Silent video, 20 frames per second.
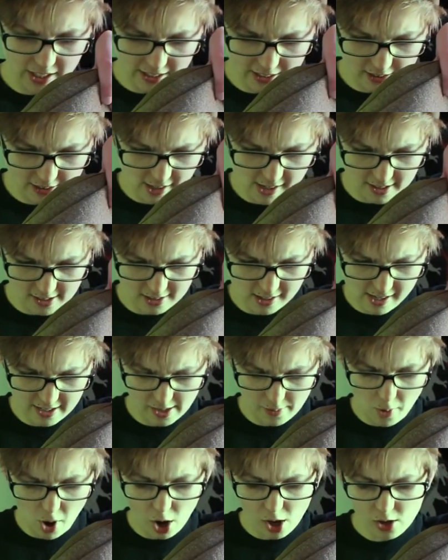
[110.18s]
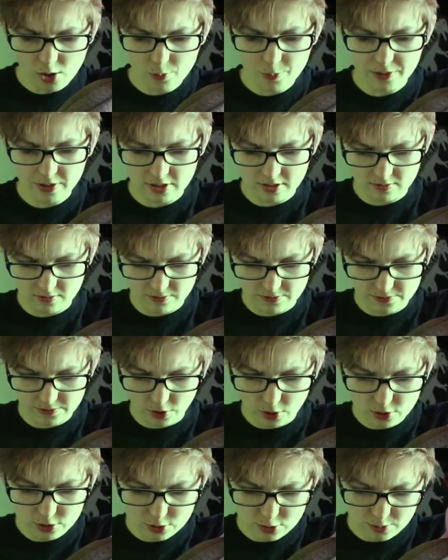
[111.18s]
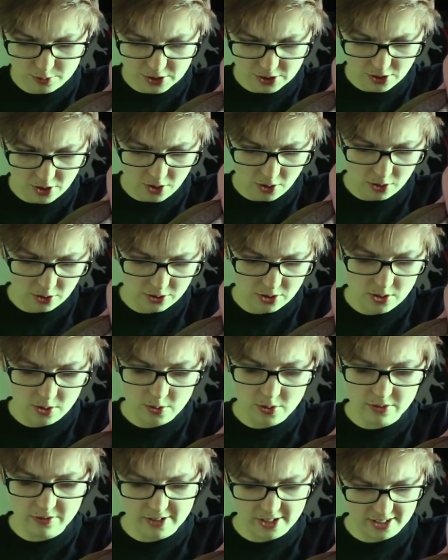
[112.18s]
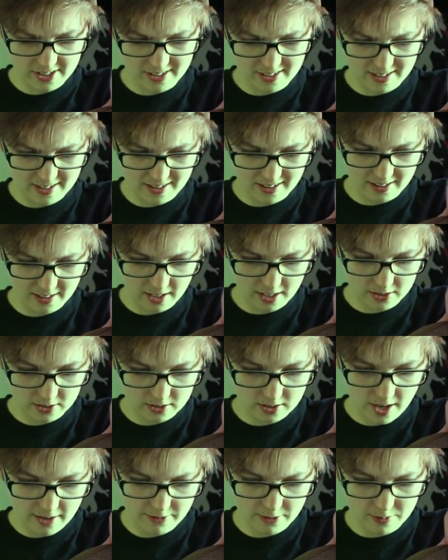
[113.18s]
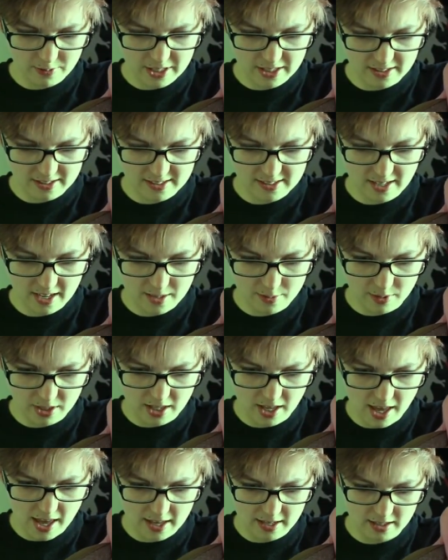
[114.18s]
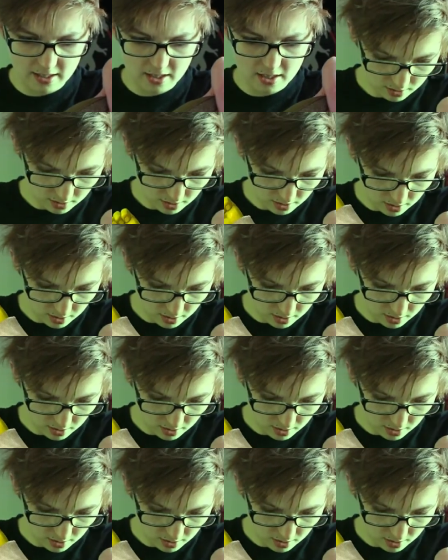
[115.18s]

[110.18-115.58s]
like like I'm open and vulnerable to the whole universe, and like I'll never be the same again.